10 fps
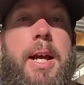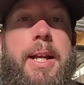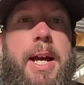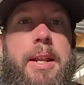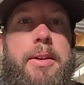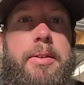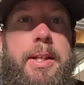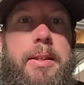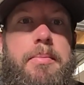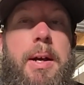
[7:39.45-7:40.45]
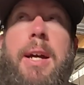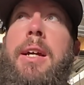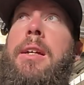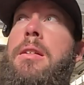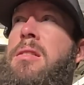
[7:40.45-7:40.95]
I got it underneath
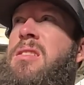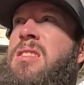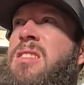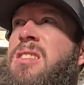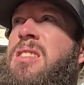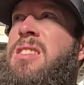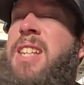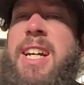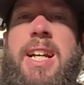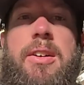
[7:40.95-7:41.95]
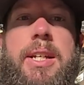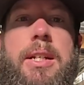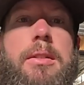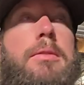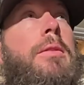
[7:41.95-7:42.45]
my deck out here,